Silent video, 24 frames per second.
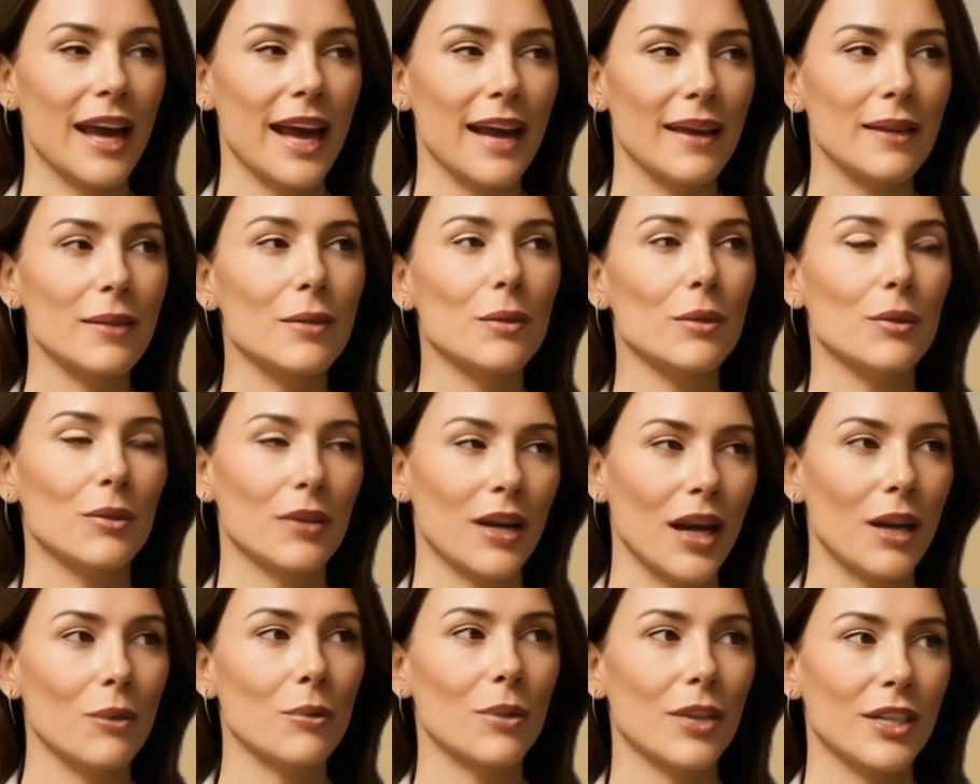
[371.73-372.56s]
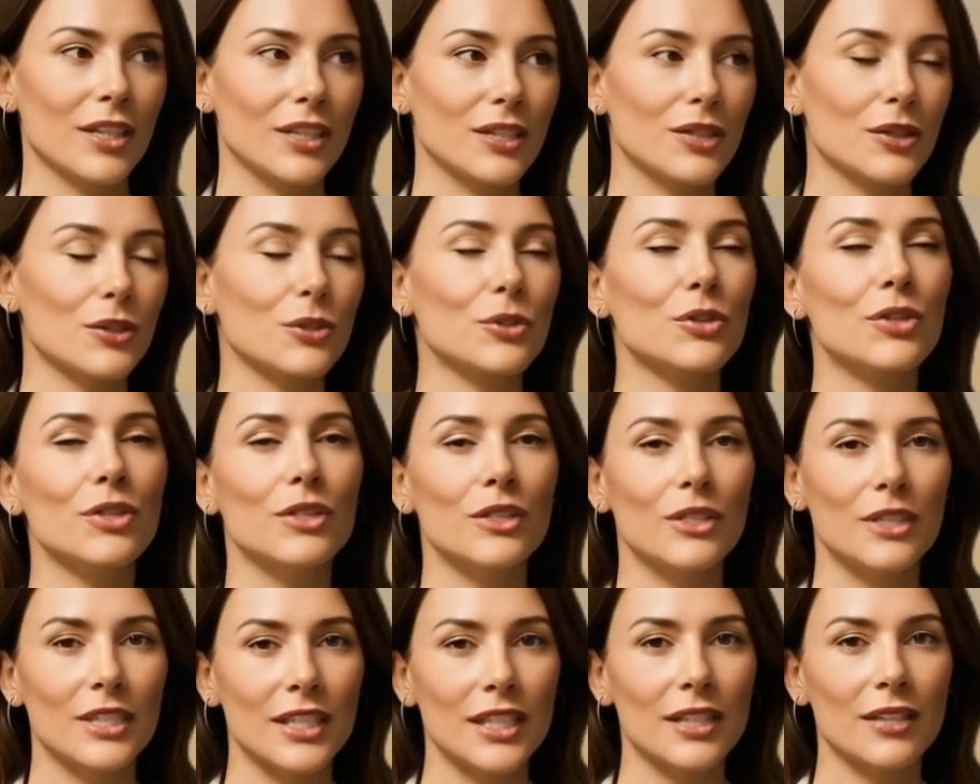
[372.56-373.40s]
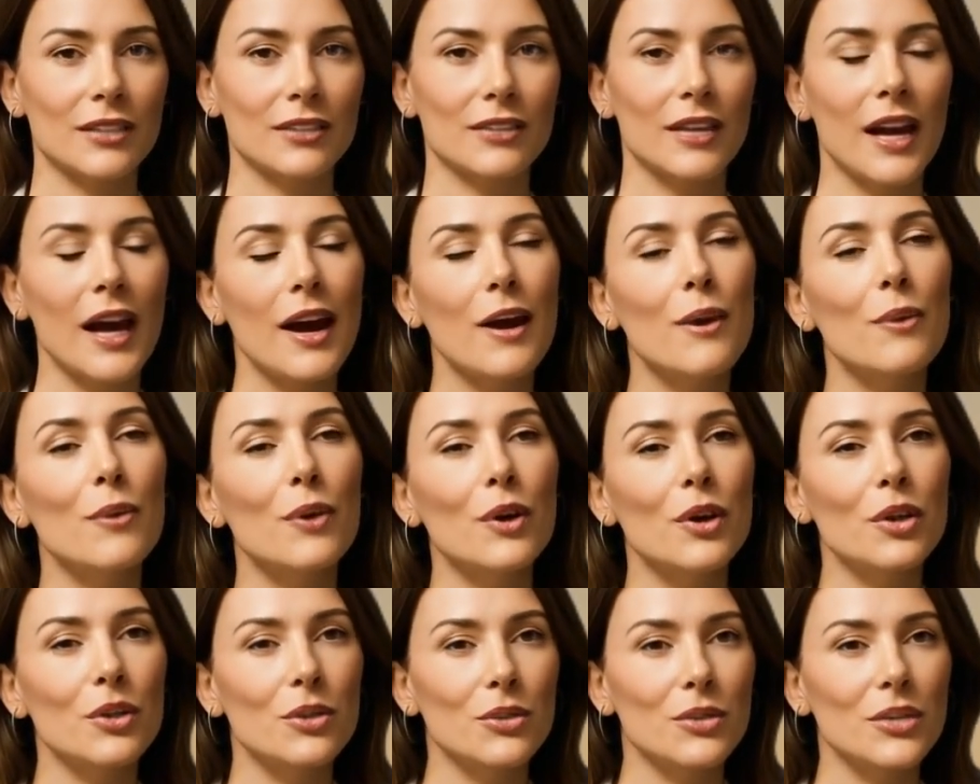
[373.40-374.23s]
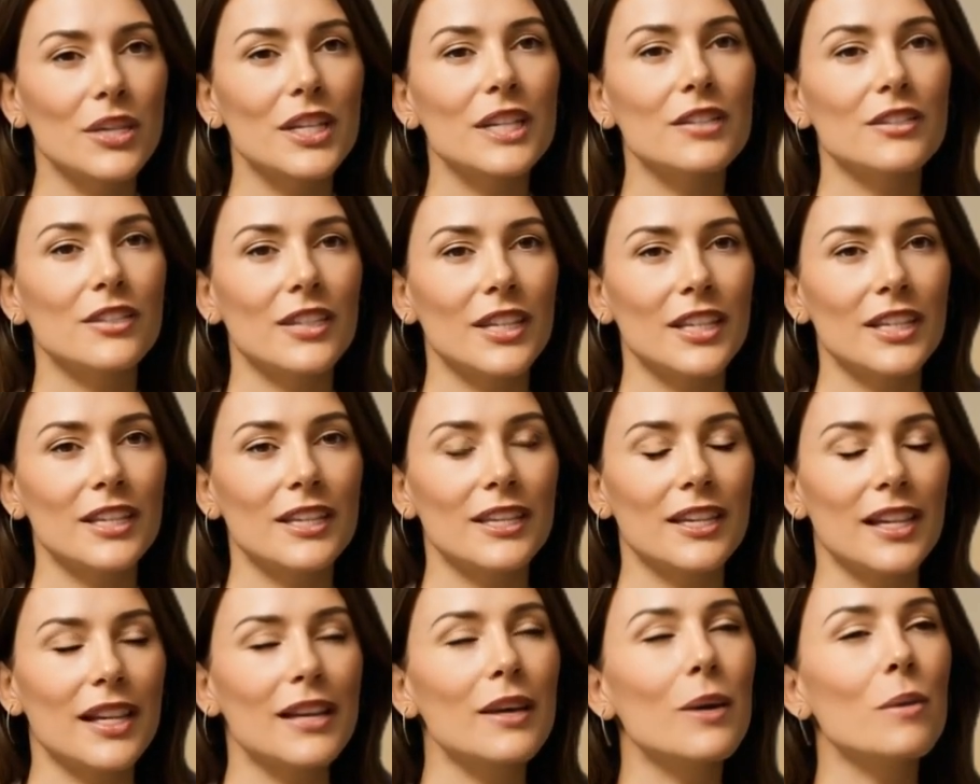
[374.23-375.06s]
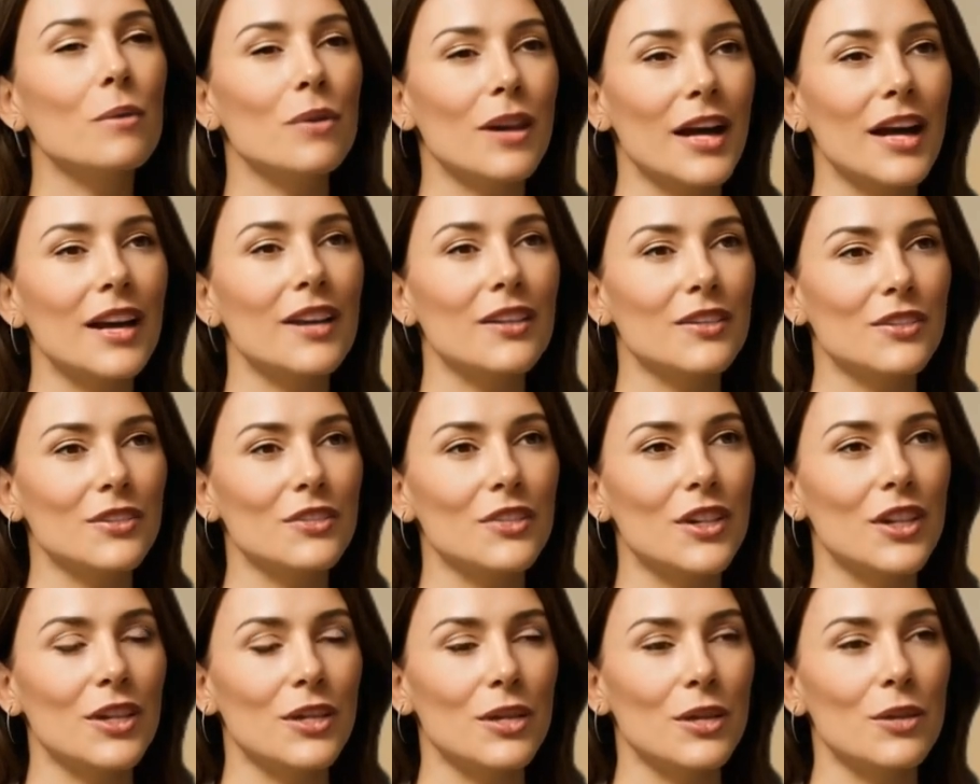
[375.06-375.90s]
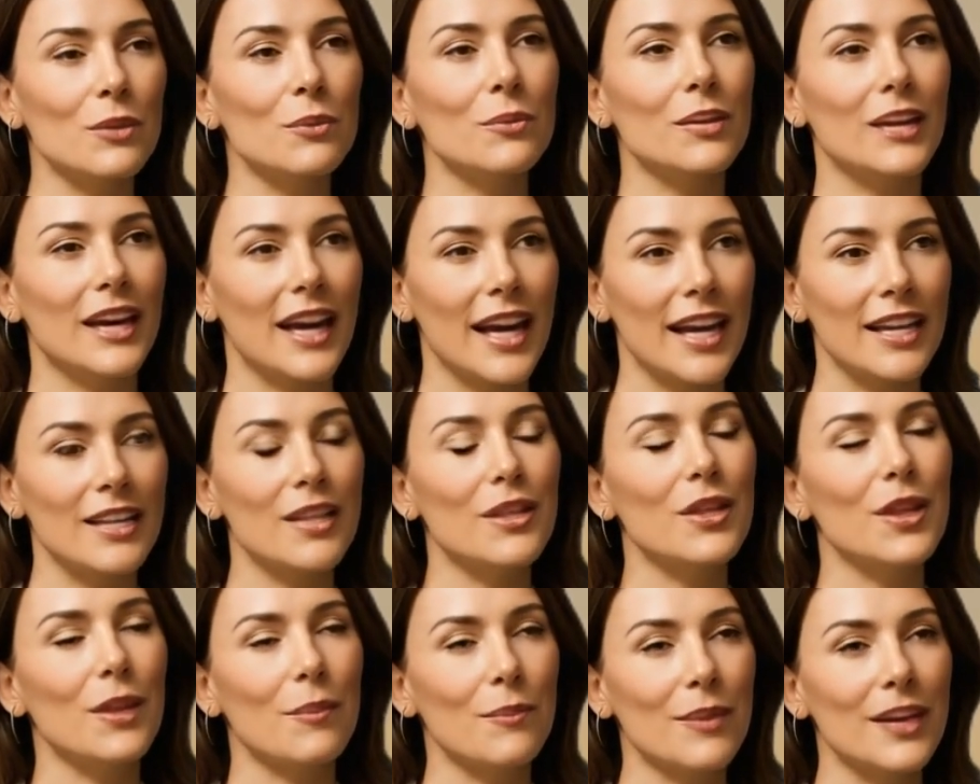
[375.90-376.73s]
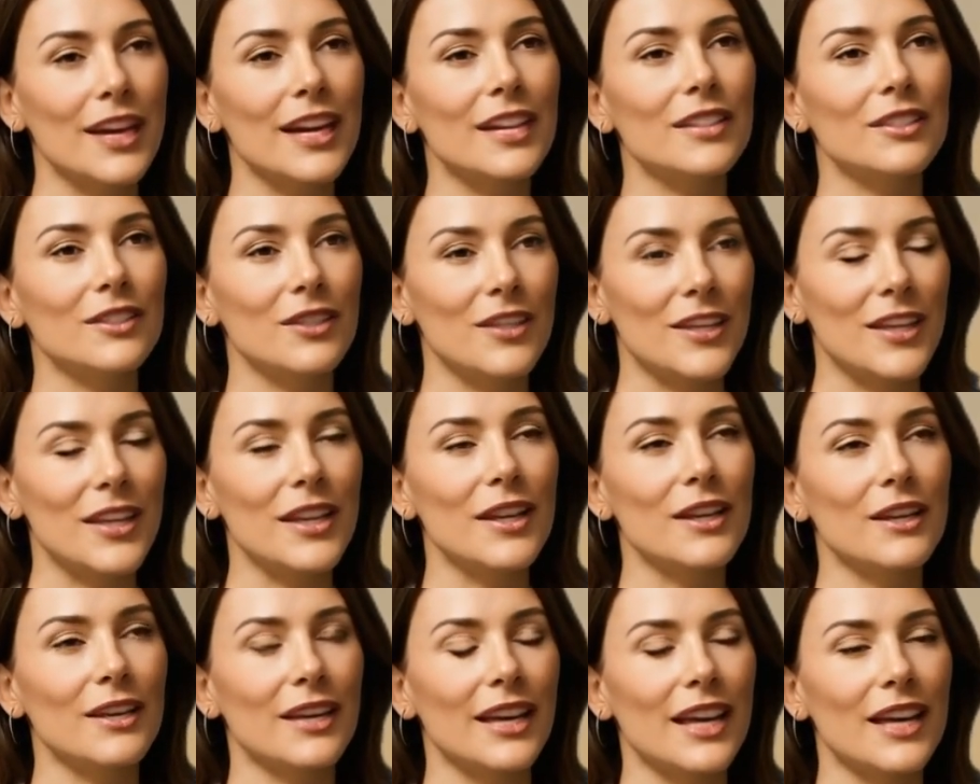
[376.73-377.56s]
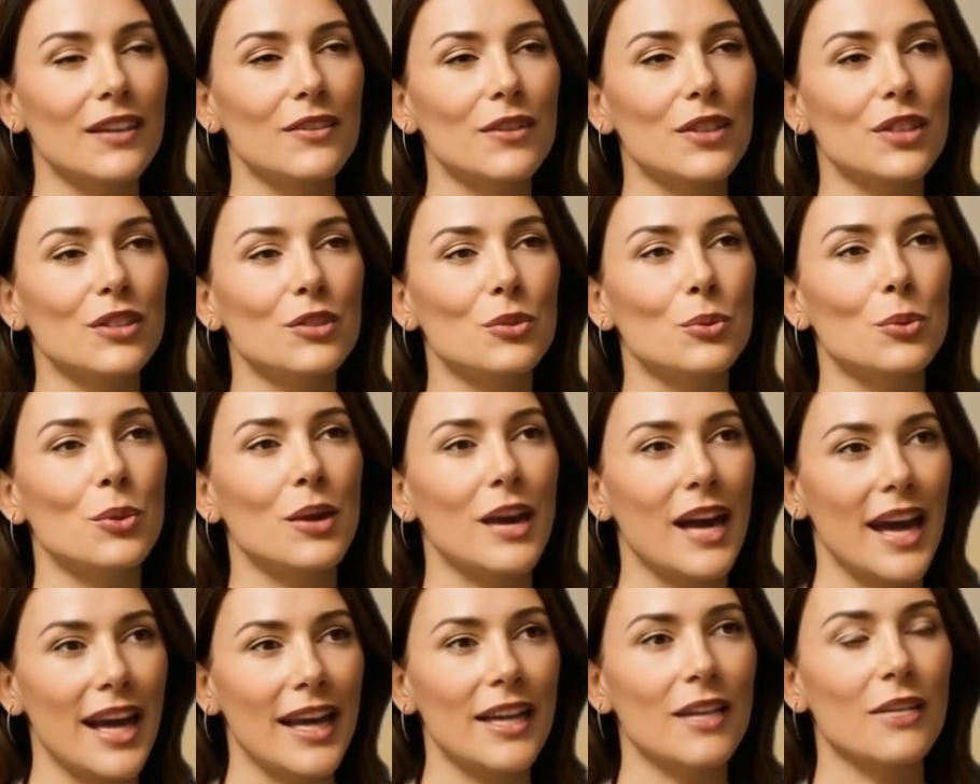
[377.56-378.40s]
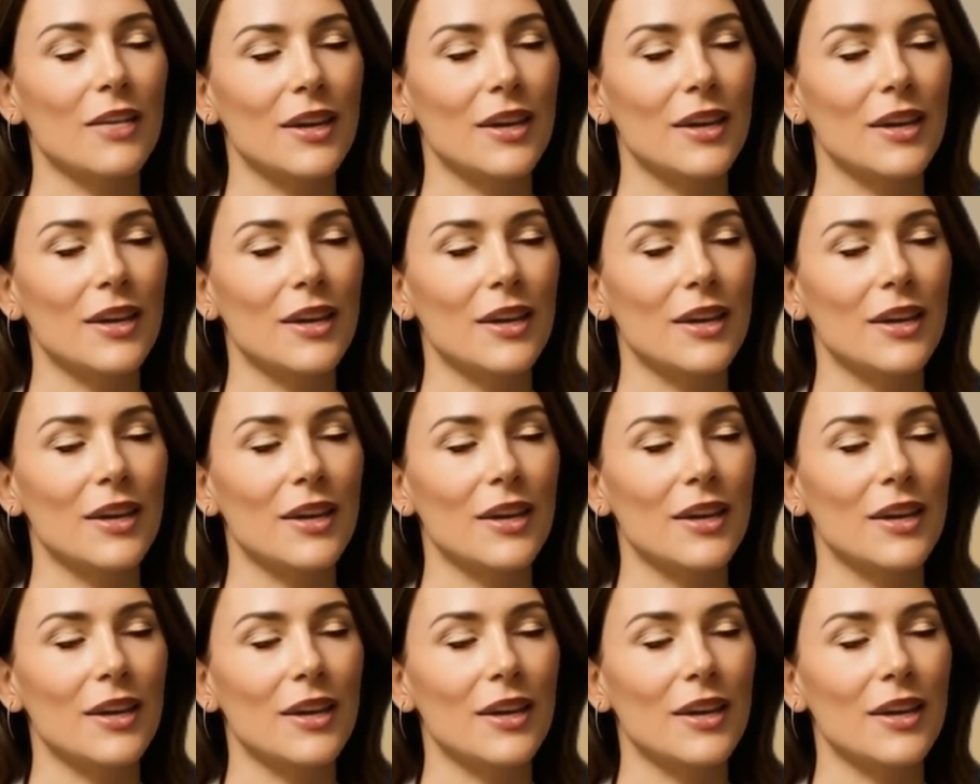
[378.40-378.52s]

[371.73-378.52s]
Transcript: Men who practice this regularly often report not only better erections, but also improved sensation and control.